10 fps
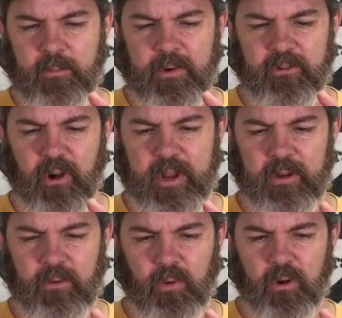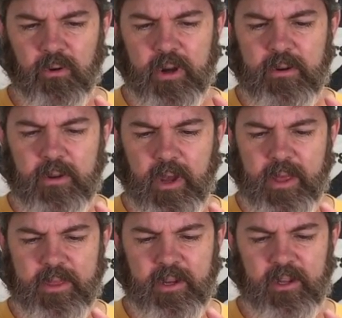I'm going to try it on the rotary.
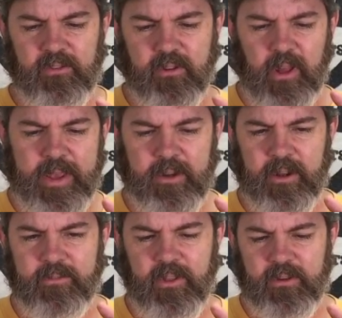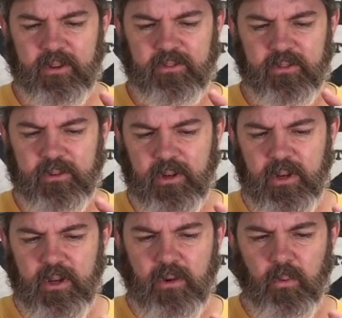I think it's light enough that this
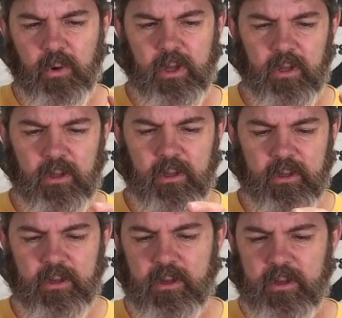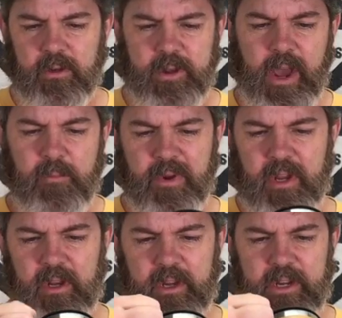will not be
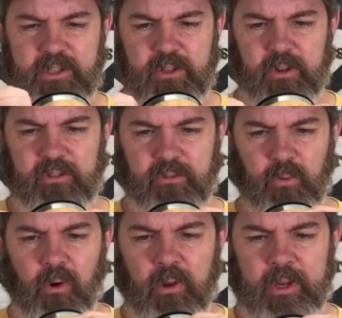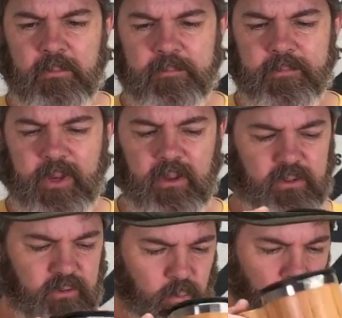an issue as it's rolling, because
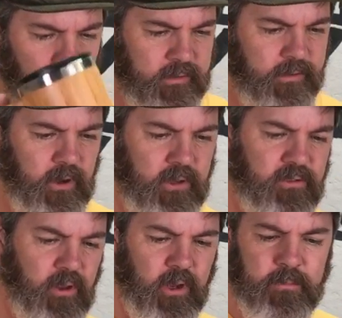it's rolling fairly slow.